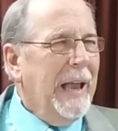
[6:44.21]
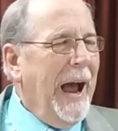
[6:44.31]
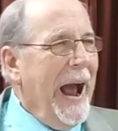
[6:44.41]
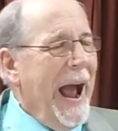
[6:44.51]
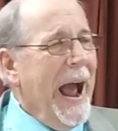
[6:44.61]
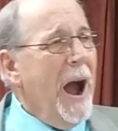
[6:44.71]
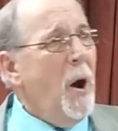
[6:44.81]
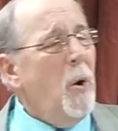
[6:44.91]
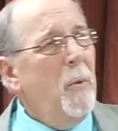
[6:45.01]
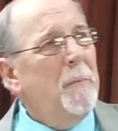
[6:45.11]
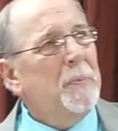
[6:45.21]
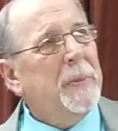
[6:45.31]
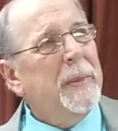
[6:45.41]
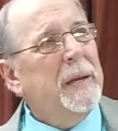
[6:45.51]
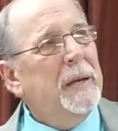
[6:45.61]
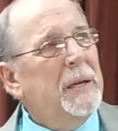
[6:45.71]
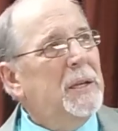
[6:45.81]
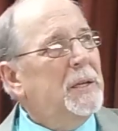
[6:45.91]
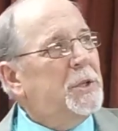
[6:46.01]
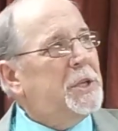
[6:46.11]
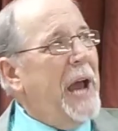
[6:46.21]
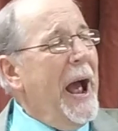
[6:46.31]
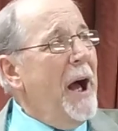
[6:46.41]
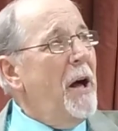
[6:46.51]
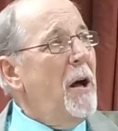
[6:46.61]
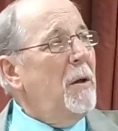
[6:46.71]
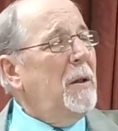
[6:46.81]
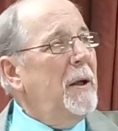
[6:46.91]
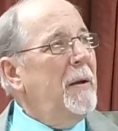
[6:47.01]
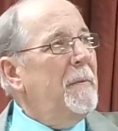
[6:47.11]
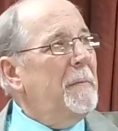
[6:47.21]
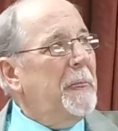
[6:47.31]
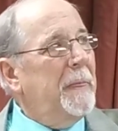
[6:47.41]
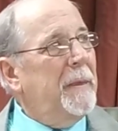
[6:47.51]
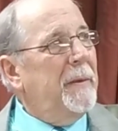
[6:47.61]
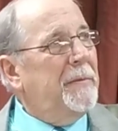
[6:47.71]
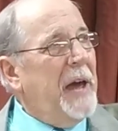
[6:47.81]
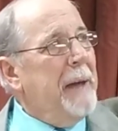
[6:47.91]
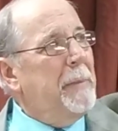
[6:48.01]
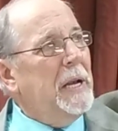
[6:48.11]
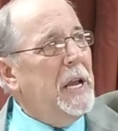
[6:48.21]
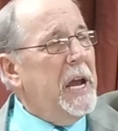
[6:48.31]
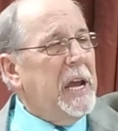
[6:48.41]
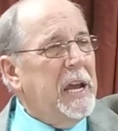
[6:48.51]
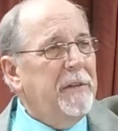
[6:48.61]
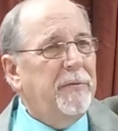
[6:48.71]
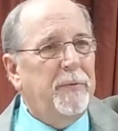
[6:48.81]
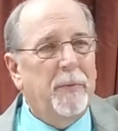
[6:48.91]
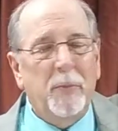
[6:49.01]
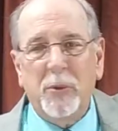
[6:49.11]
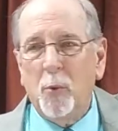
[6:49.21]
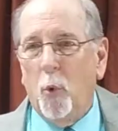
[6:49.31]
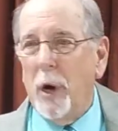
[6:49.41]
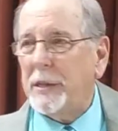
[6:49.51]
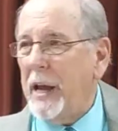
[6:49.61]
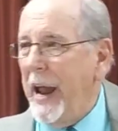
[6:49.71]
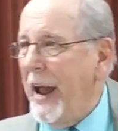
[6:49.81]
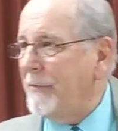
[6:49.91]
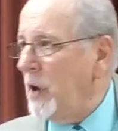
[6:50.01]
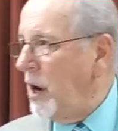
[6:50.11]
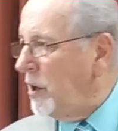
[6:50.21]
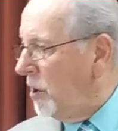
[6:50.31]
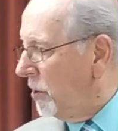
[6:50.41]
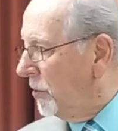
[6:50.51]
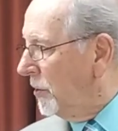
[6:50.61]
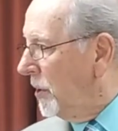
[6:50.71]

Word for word: How shall they believe what they have not heard.